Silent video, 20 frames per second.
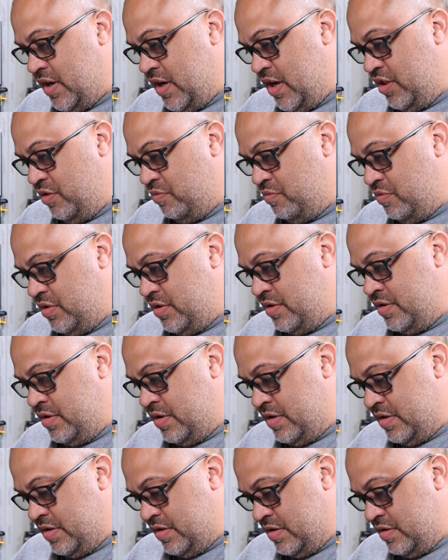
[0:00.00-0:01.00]
another
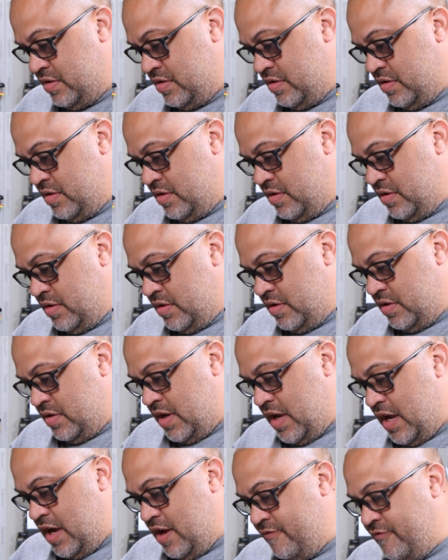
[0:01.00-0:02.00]
one
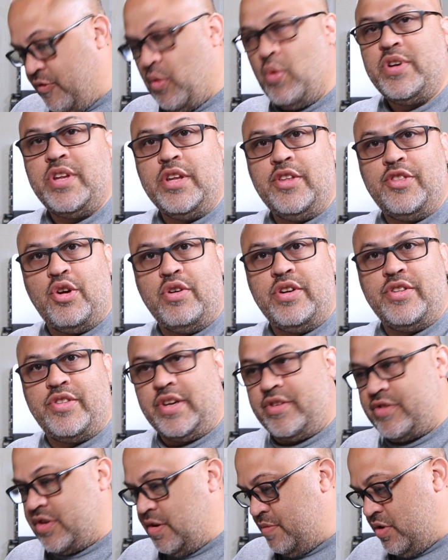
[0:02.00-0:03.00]
and
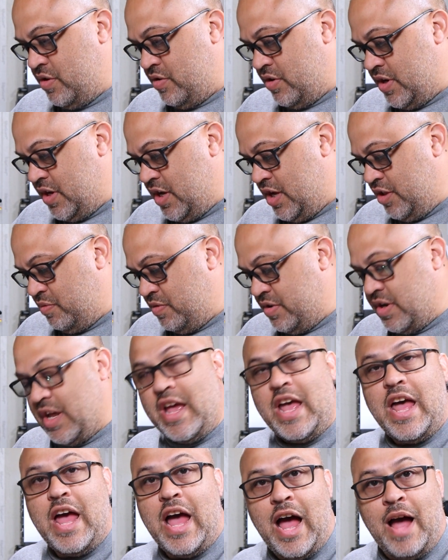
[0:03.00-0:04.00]
1436 coming on another one.
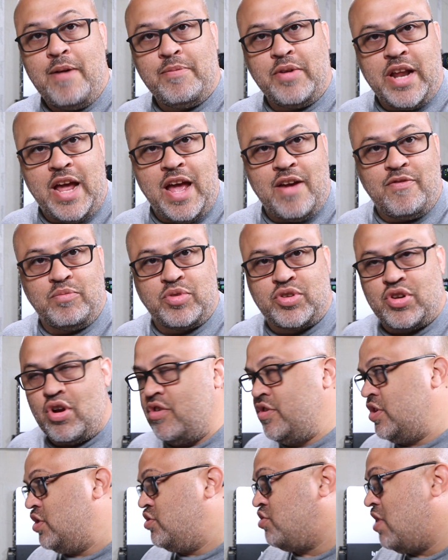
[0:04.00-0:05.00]
I'm gonna have them
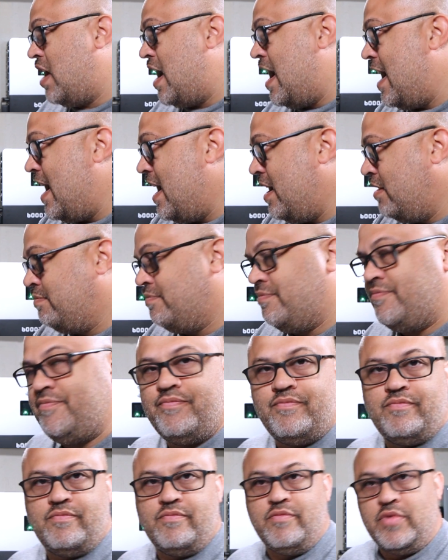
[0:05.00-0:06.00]
start to drive
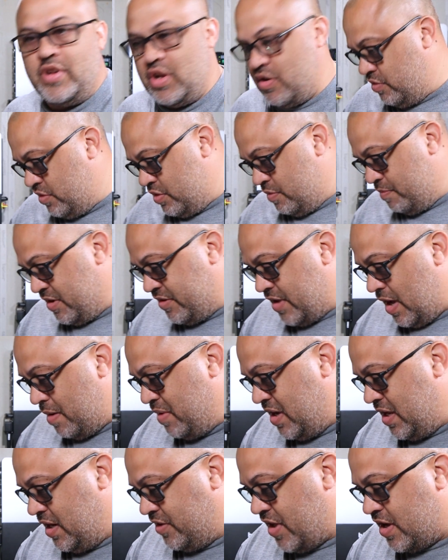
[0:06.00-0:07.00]
you know, there must
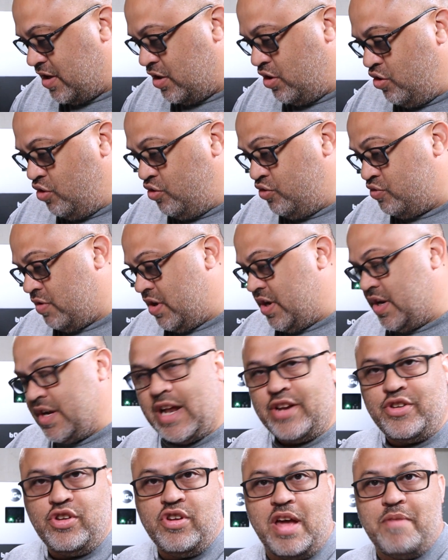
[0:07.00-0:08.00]
not be anything huge
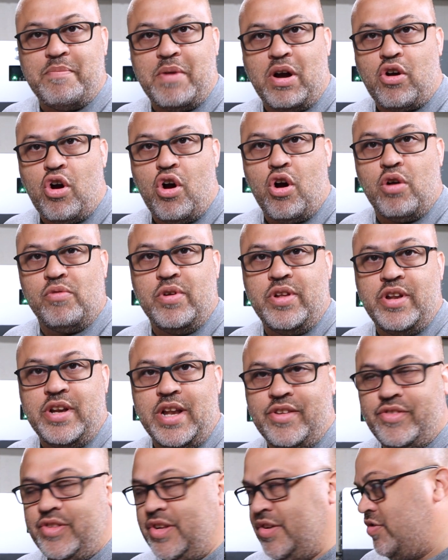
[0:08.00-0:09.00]
running. I do have my car
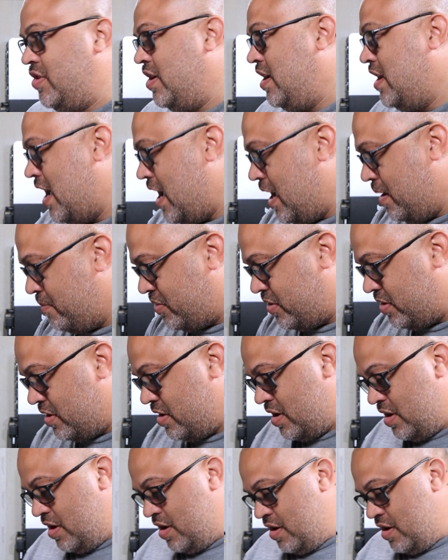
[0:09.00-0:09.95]
running at 16 amps,